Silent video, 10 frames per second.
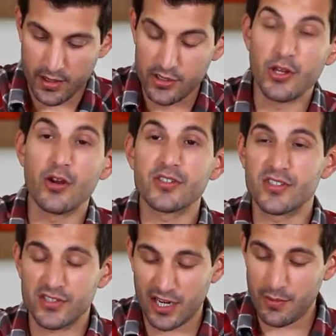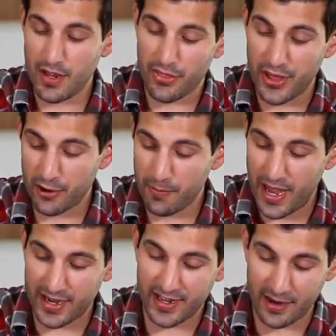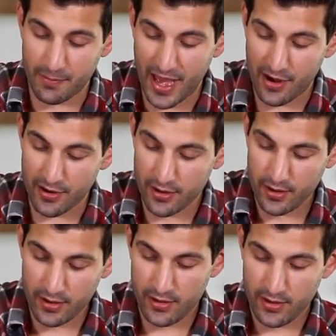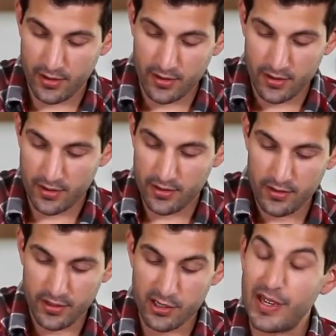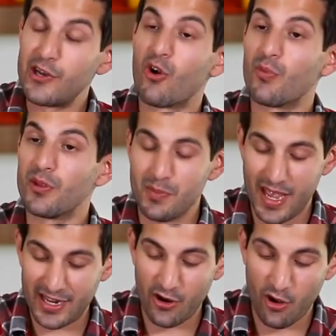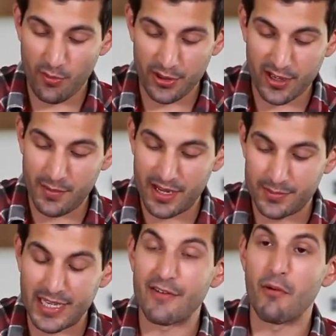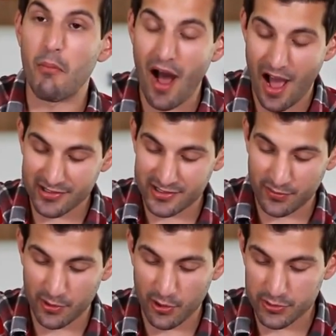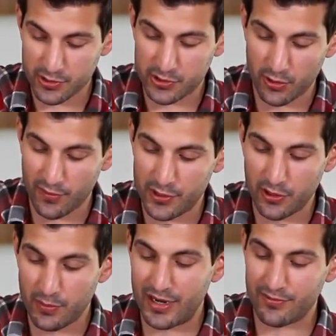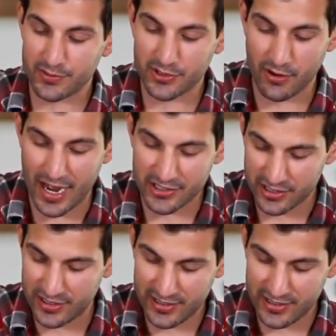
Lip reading: You'll notice this is going to be a thicker pancake batter than you may normally make at home that comes out of a box from a grocery store if you don't make it from scratch.